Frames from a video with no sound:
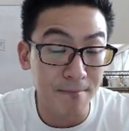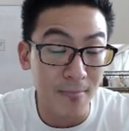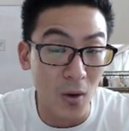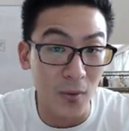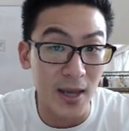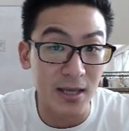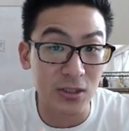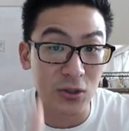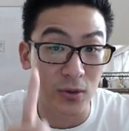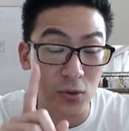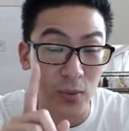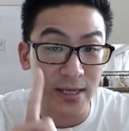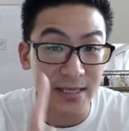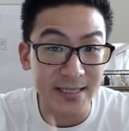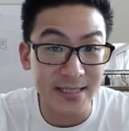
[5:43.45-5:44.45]
Okay, and so in
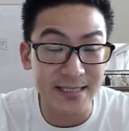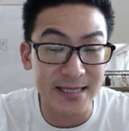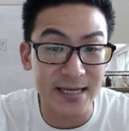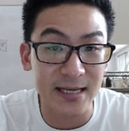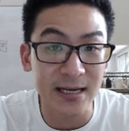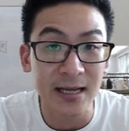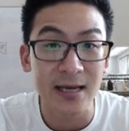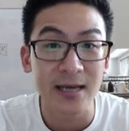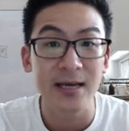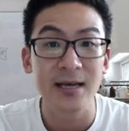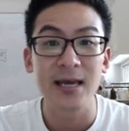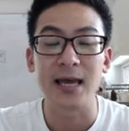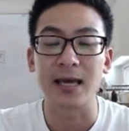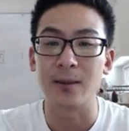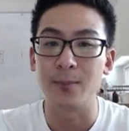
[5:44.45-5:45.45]
twenty sixteen,
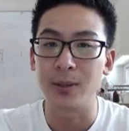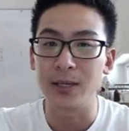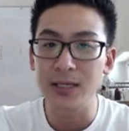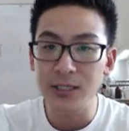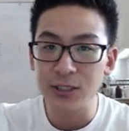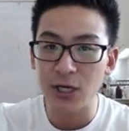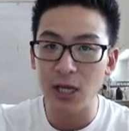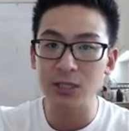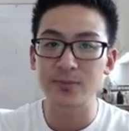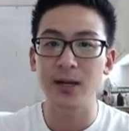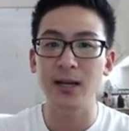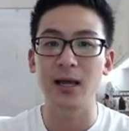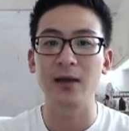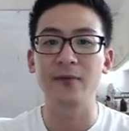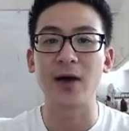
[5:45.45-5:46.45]
it completely changed my
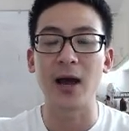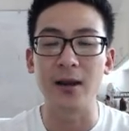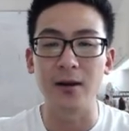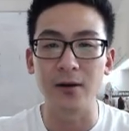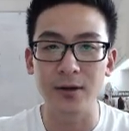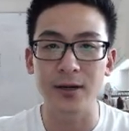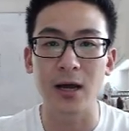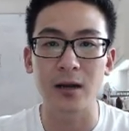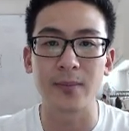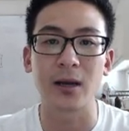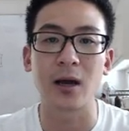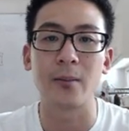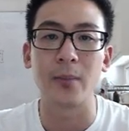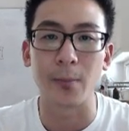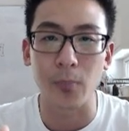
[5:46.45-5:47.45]
life. I learned how to
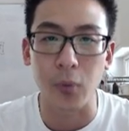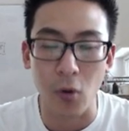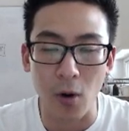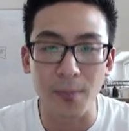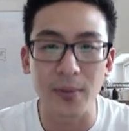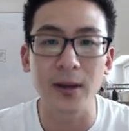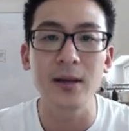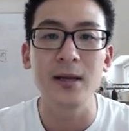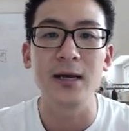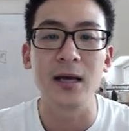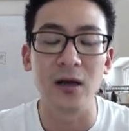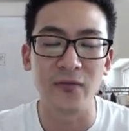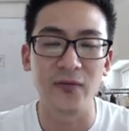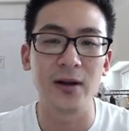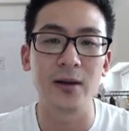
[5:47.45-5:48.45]
become a proper
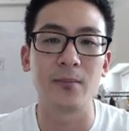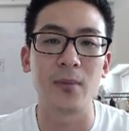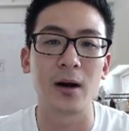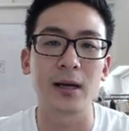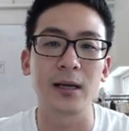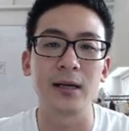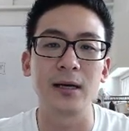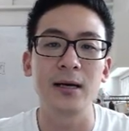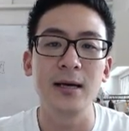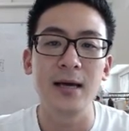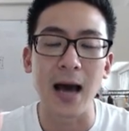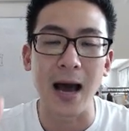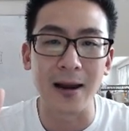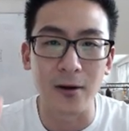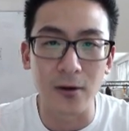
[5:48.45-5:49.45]
affiliate marketer.
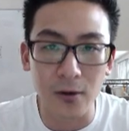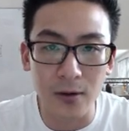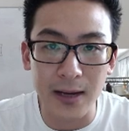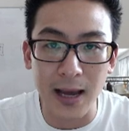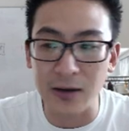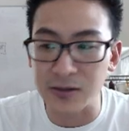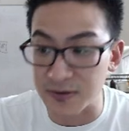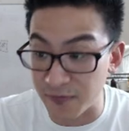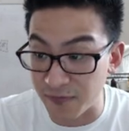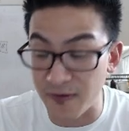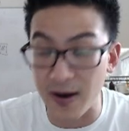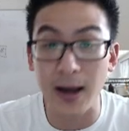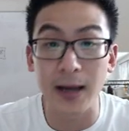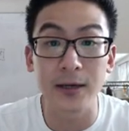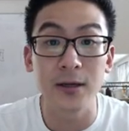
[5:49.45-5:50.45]
I learned how to
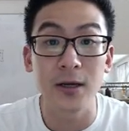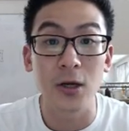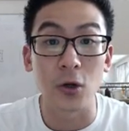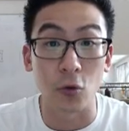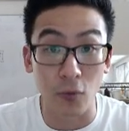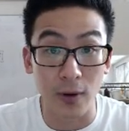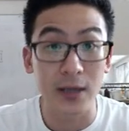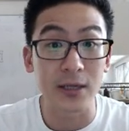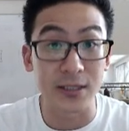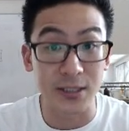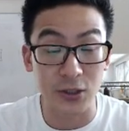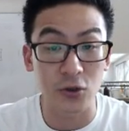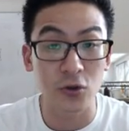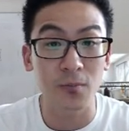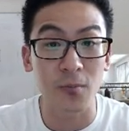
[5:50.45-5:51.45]
find great
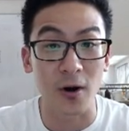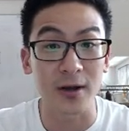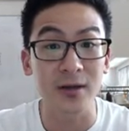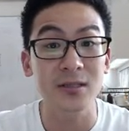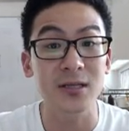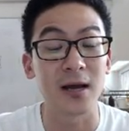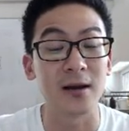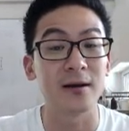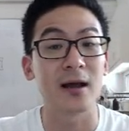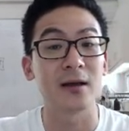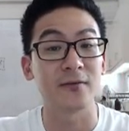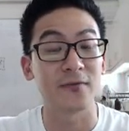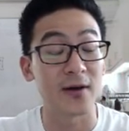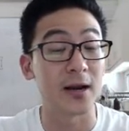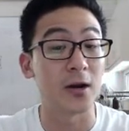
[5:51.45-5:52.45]
digital products. I learned how to
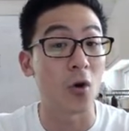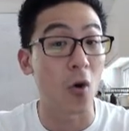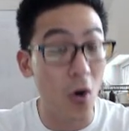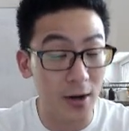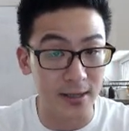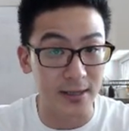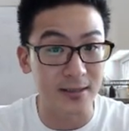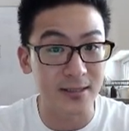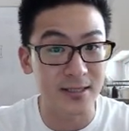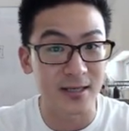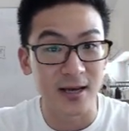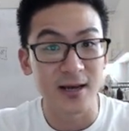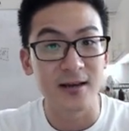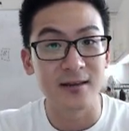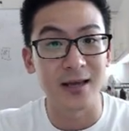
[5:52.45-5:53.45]
find an audience
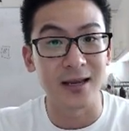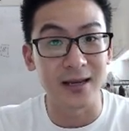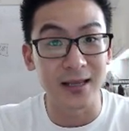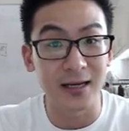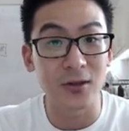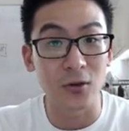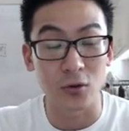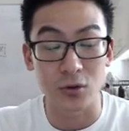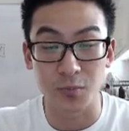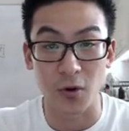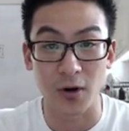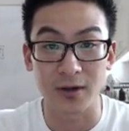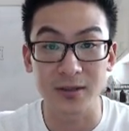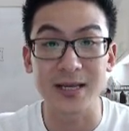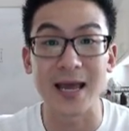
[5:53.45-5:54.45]
that needed those
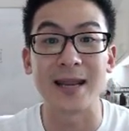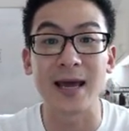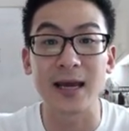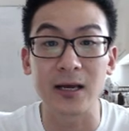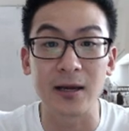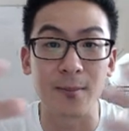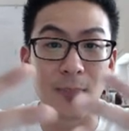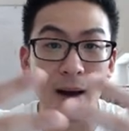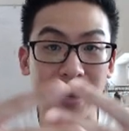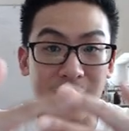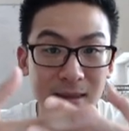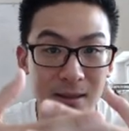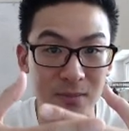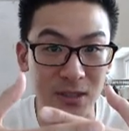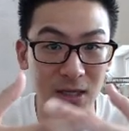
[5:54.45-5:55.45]
products, and I combined
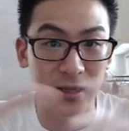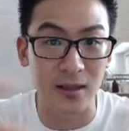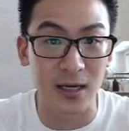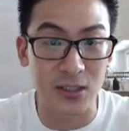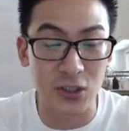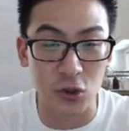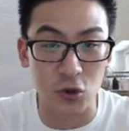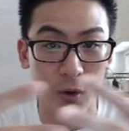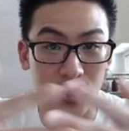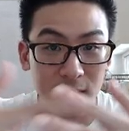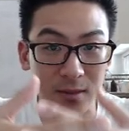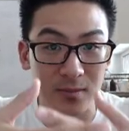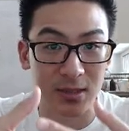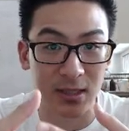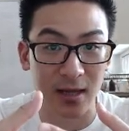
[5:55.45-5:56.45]
them together. I just joined
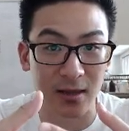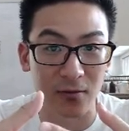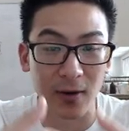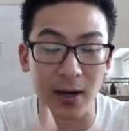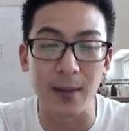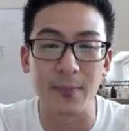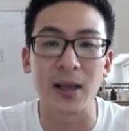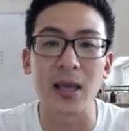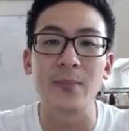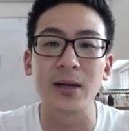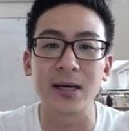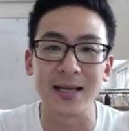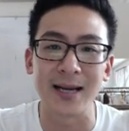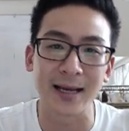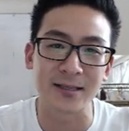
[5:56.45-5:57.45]
them together, right? I became a
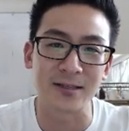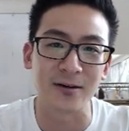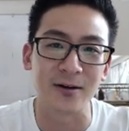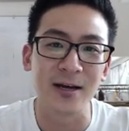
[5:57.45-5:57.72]
connector.